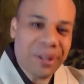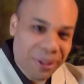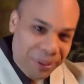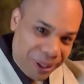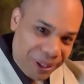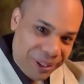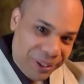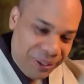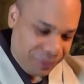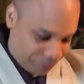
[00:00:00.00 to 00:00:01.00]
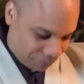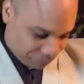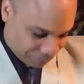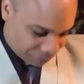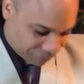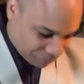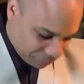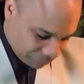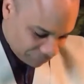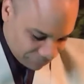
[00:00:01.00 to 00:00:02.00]
Thrust
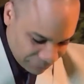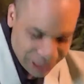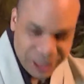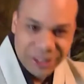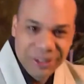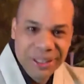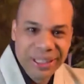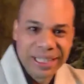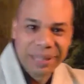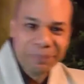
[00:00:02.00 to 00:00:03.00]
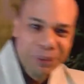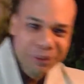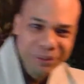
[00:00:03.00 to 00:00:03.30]
is a good example.